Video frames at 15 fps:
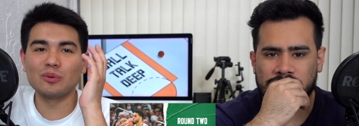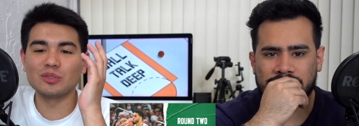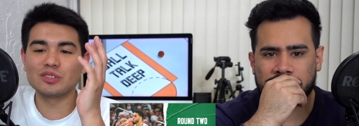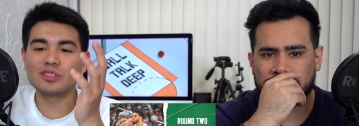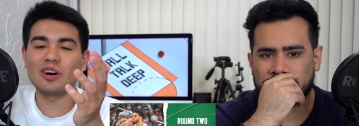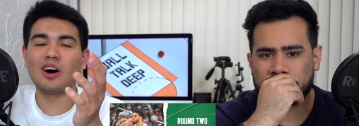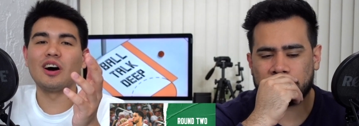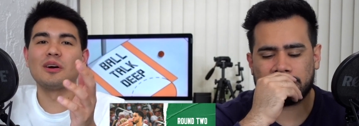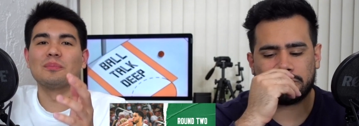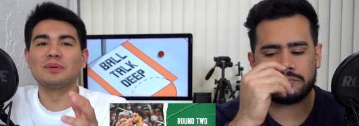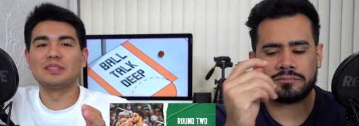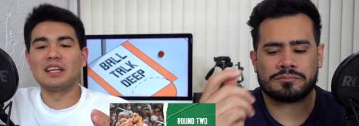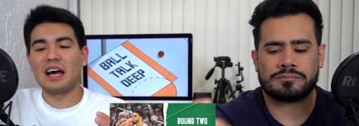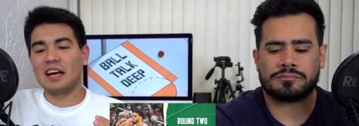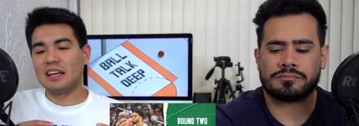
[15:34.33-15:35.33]
Speaker 1: it was called,
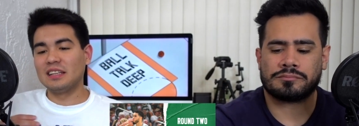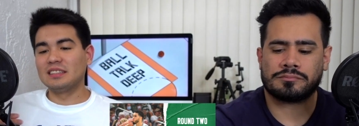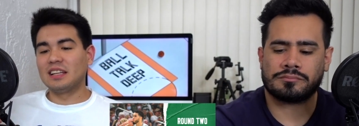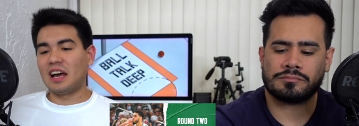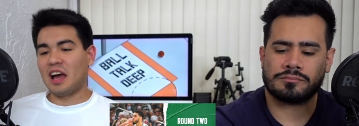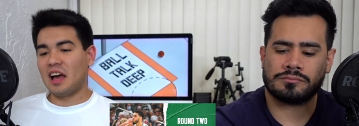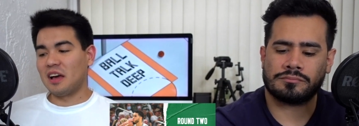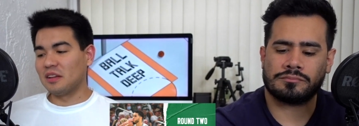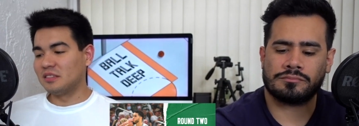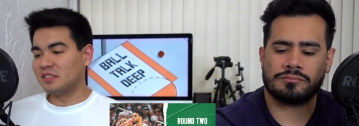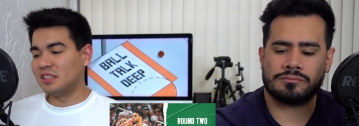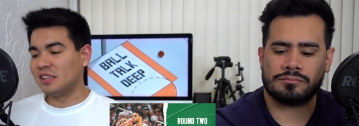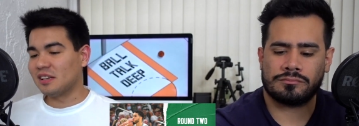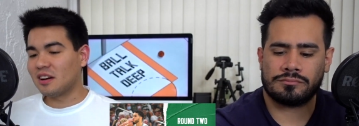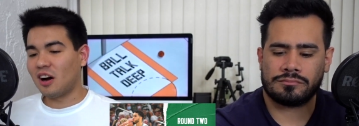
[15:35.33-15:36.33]
but that that
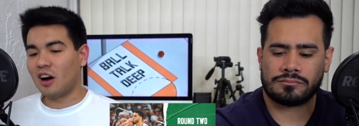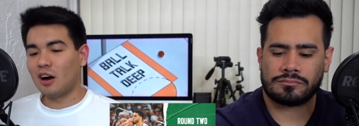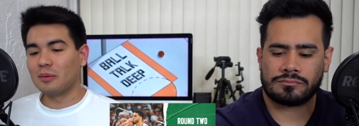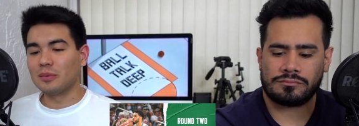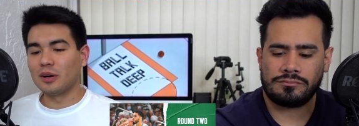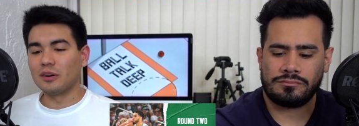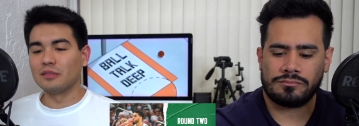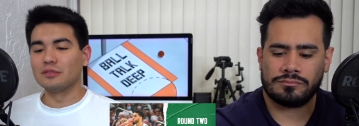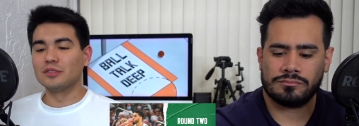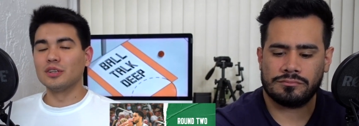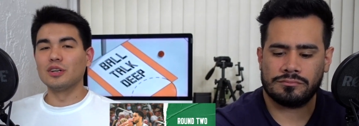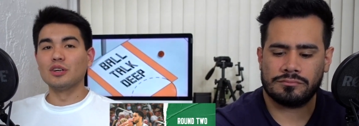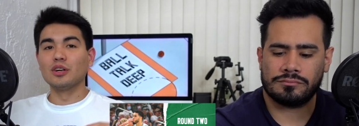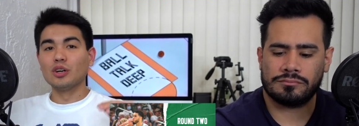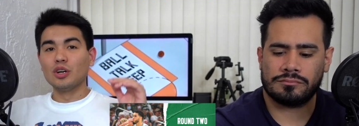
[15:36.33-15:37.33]
DCOM of
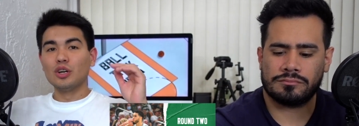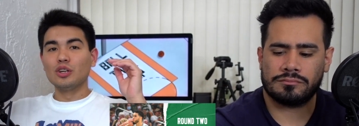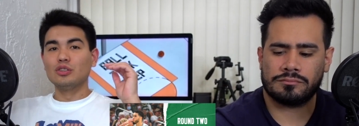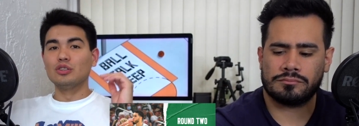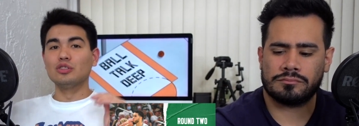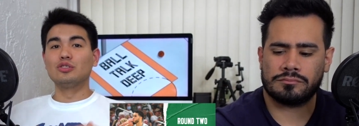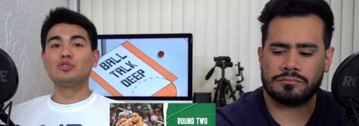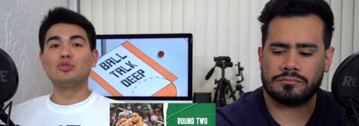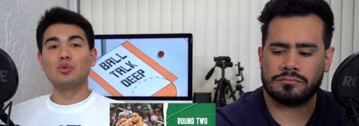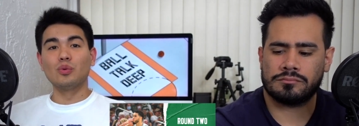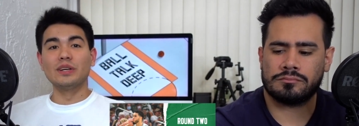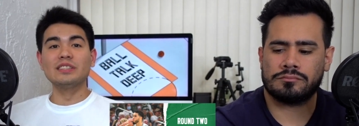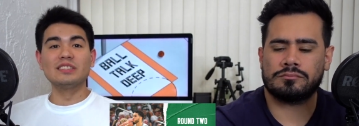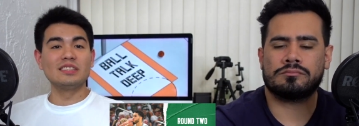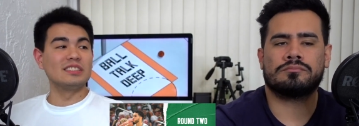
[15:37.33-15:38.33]
the the
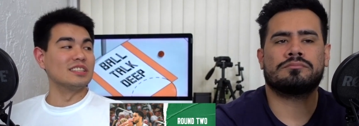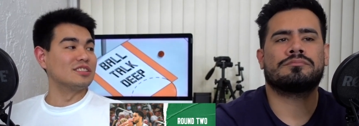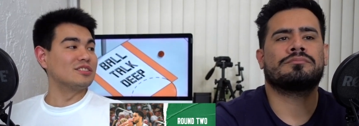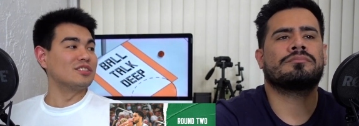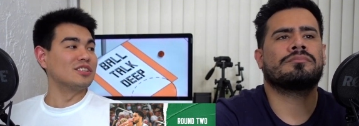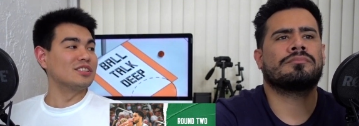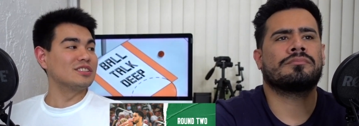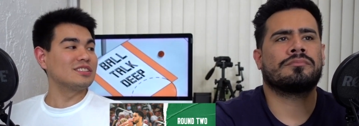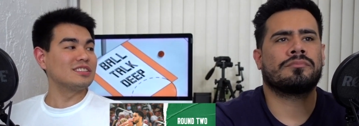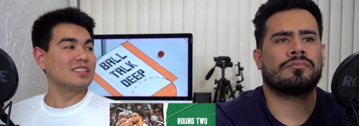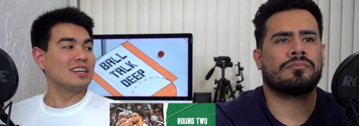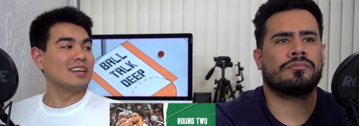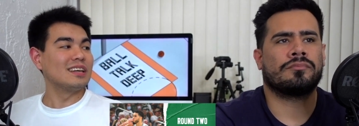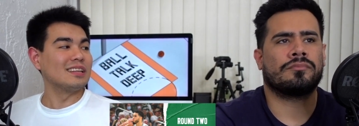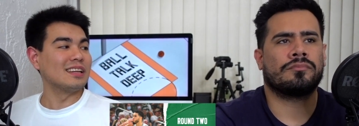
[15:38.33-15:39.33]
twin sisters
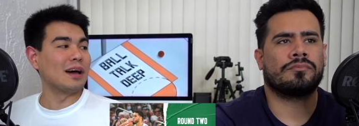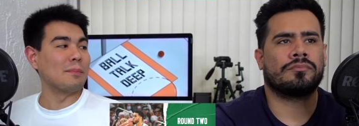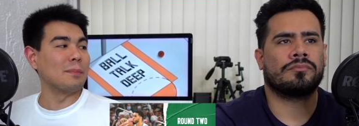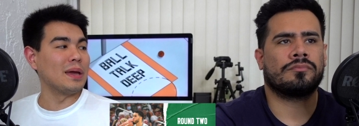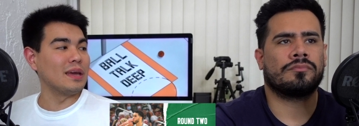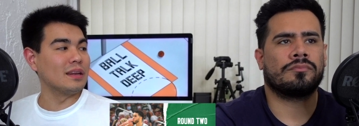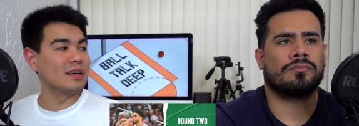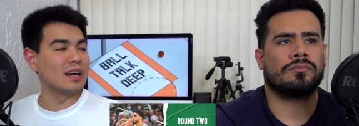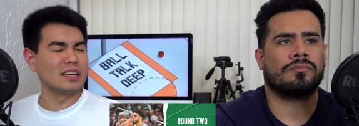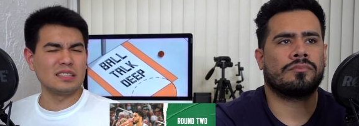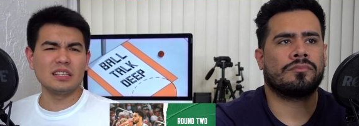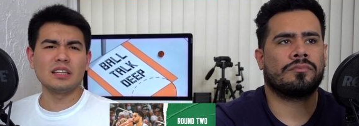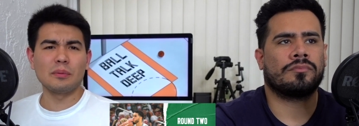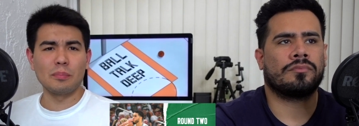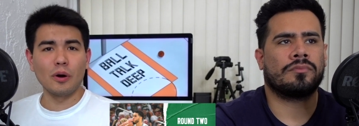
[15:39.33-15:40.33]
that made it. I
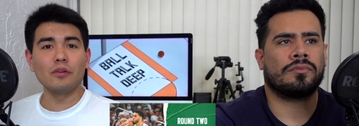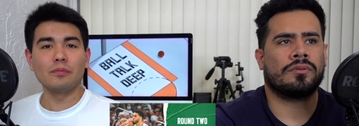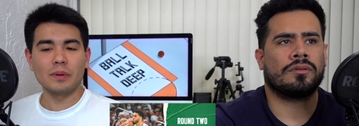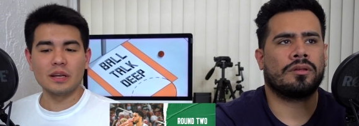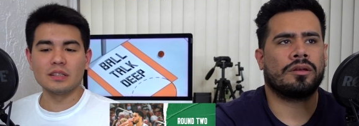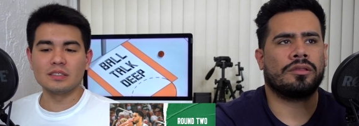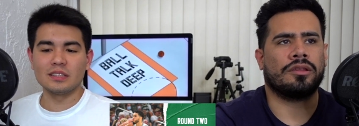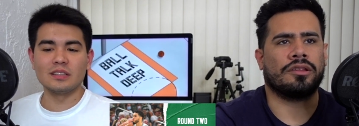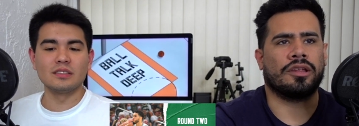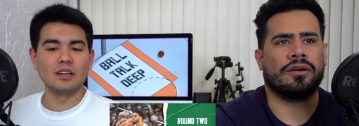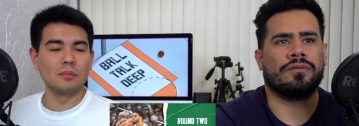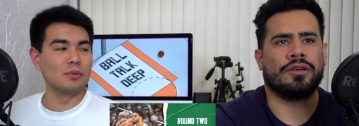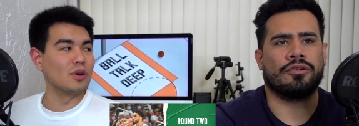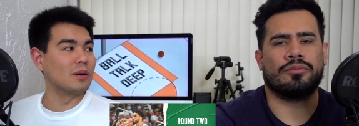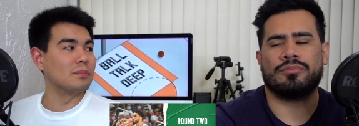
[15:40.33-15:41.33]
think they both made it to
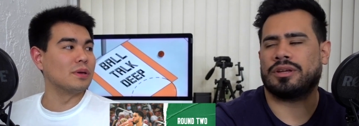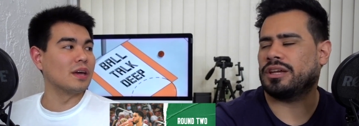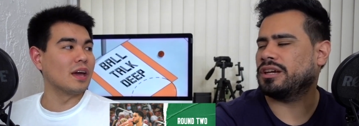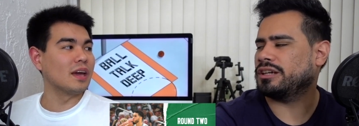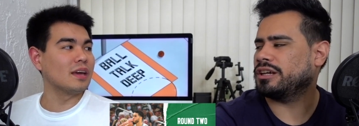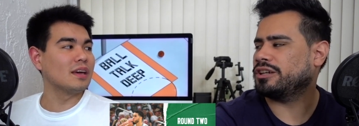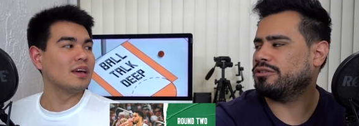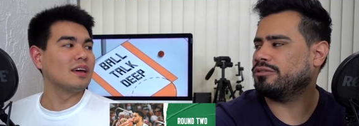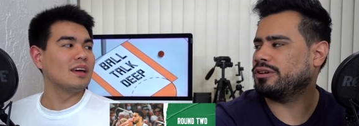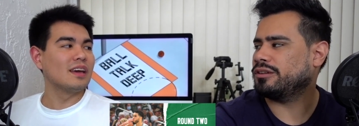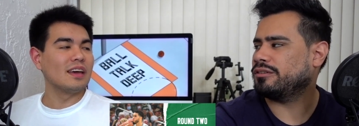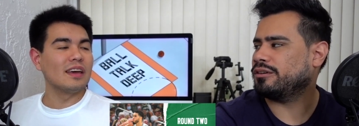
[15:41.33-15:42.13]
the, the WNBA. WNBA. I know who you're